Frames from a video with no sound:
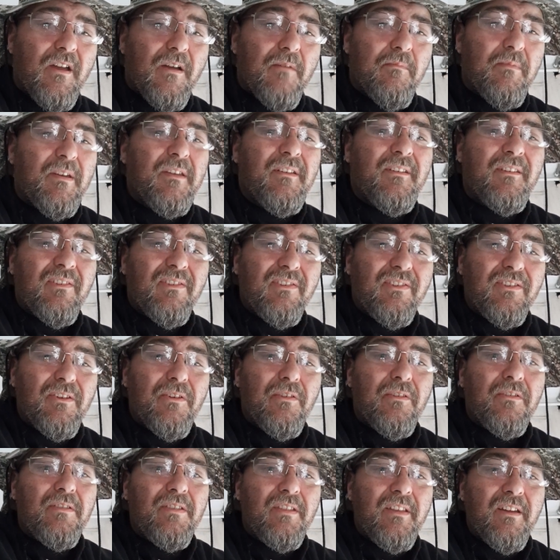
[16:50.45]
But you can
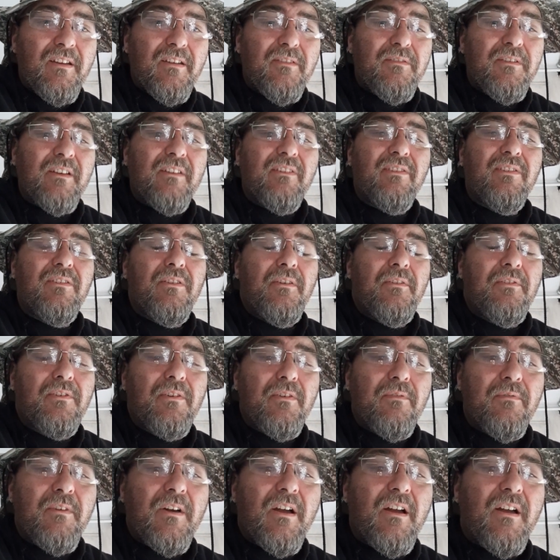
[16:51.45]
still live. You can still
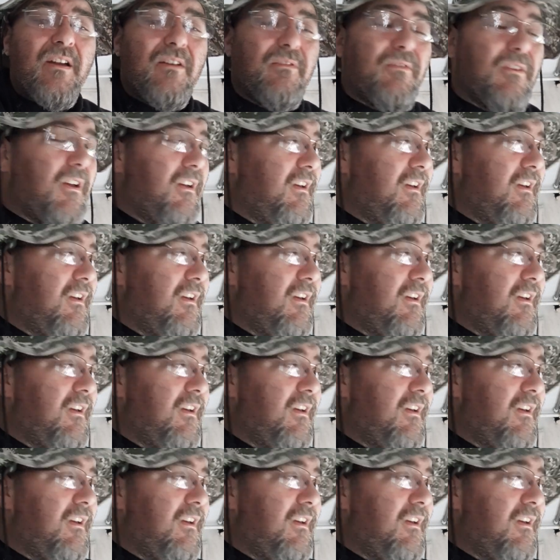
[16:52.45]
survive.